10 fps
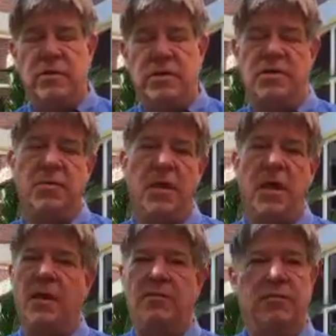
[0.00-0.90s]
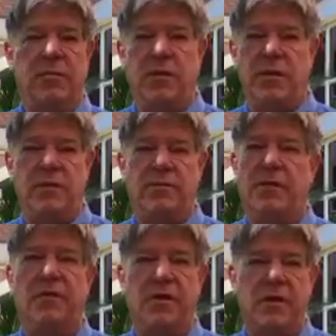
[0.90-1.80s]
display really
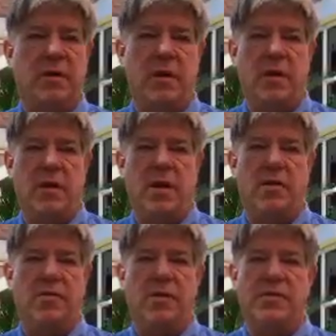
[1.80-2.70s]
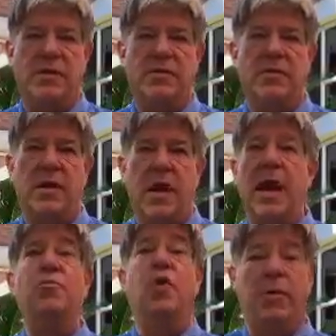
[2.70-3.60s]
different characteristics,
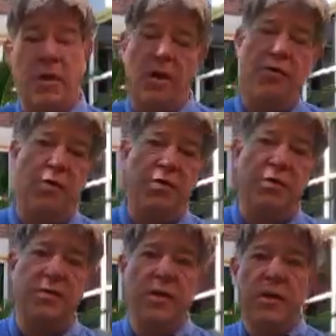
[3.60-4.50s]
abnormal characteristics,